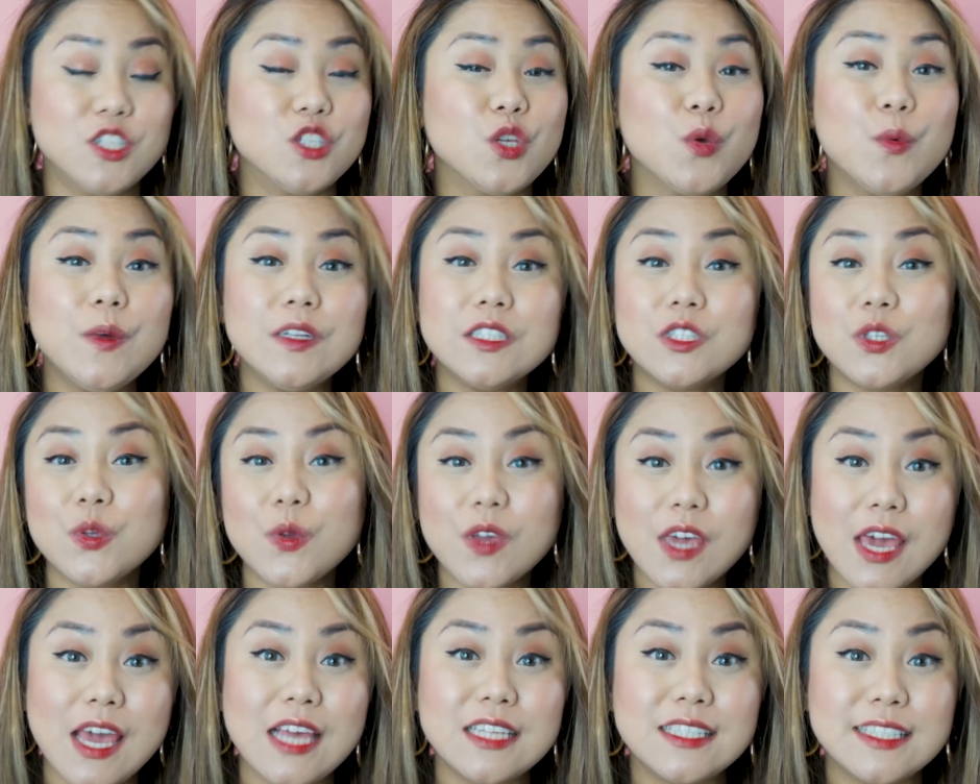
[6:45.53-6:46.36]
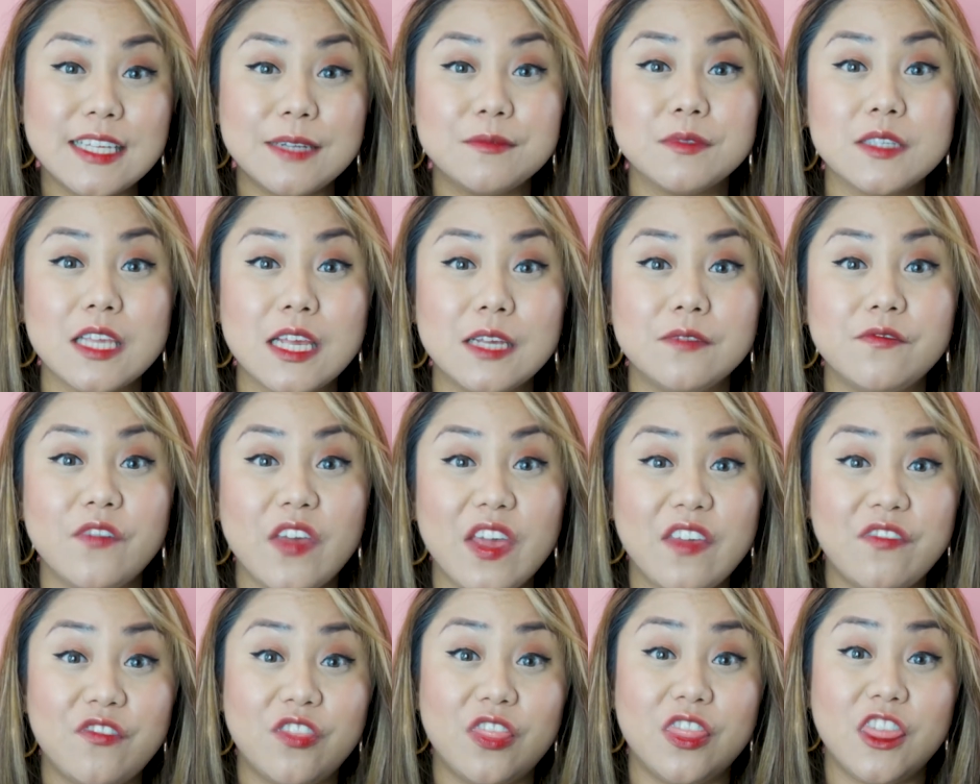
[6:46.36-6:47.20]
So it's okay sometimes
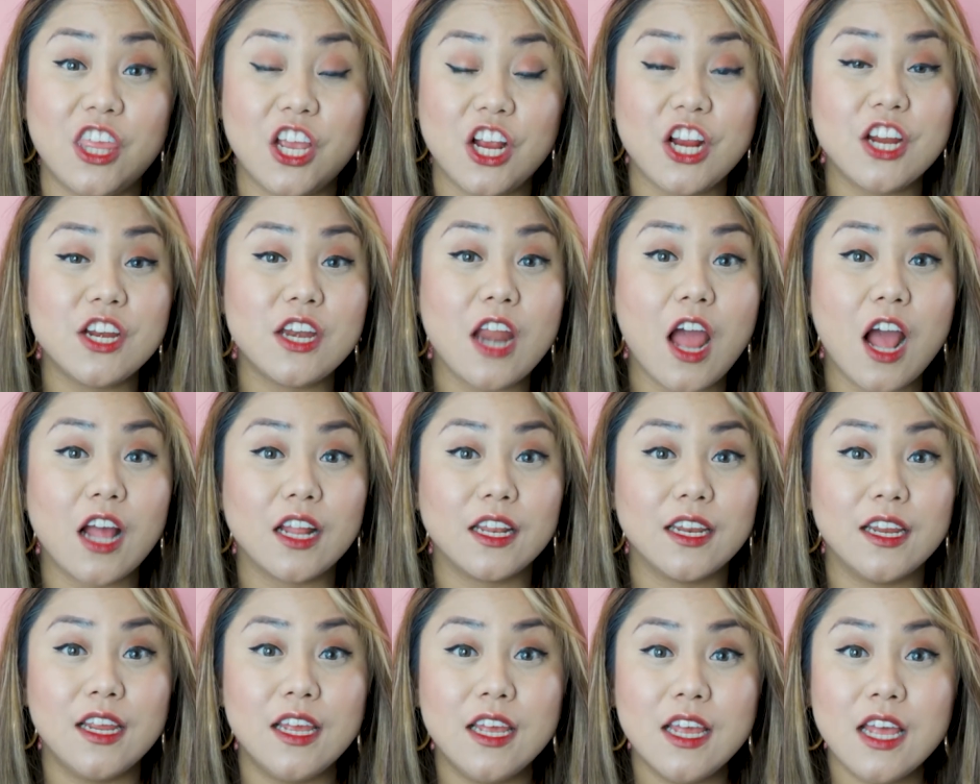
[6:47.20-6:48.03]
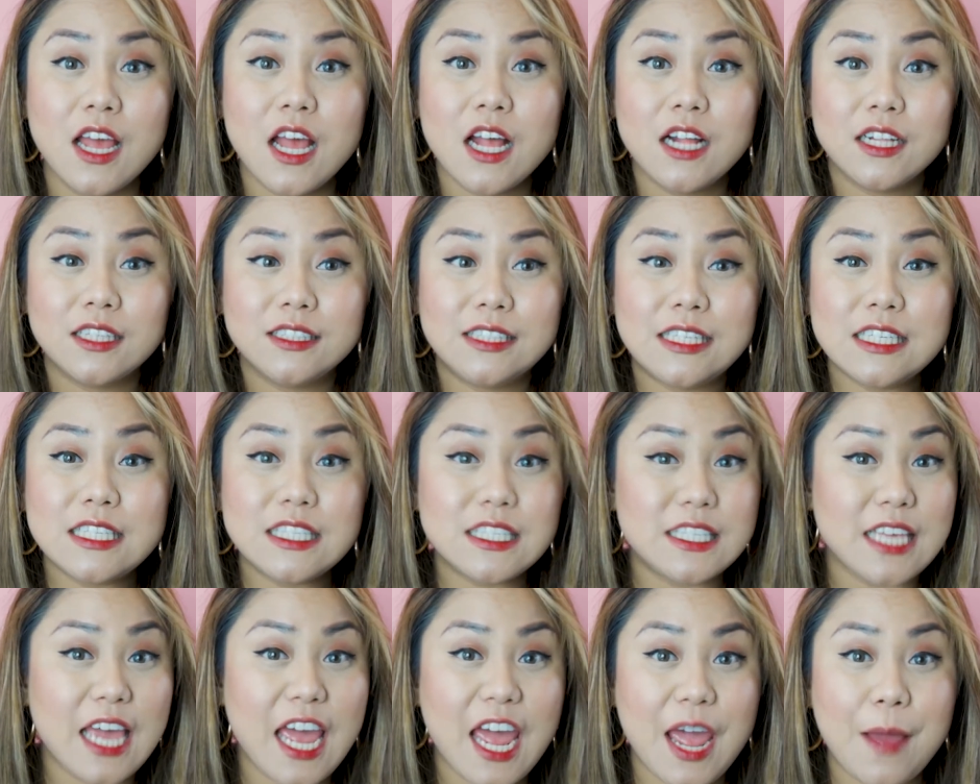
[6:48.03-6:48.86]
if they're not the
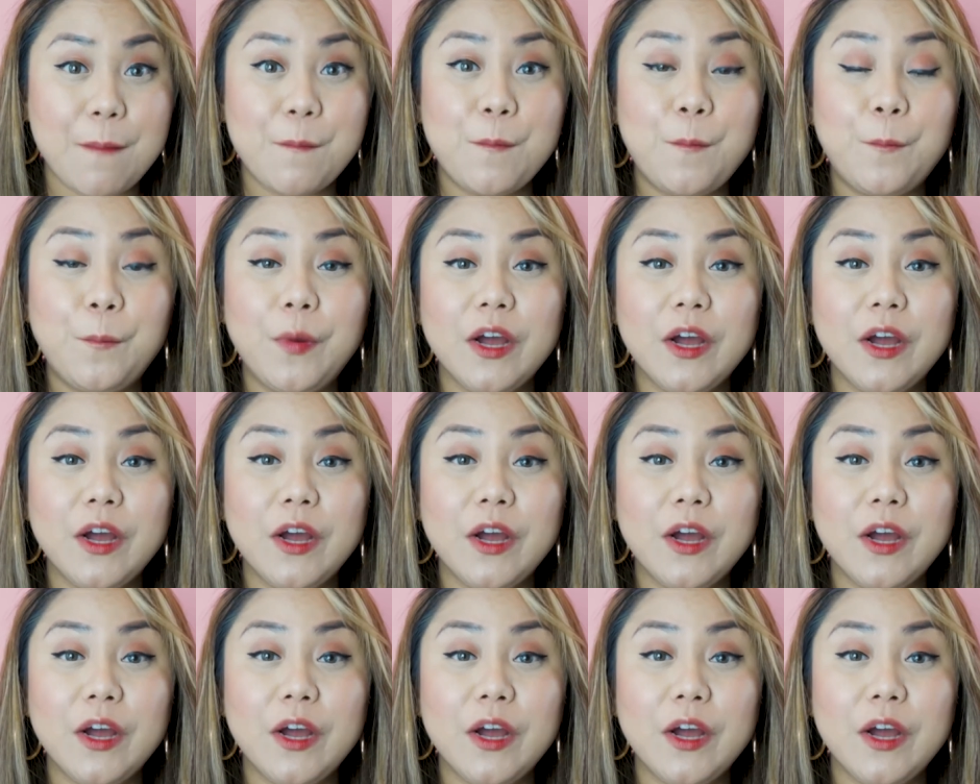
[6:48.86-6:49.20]
same.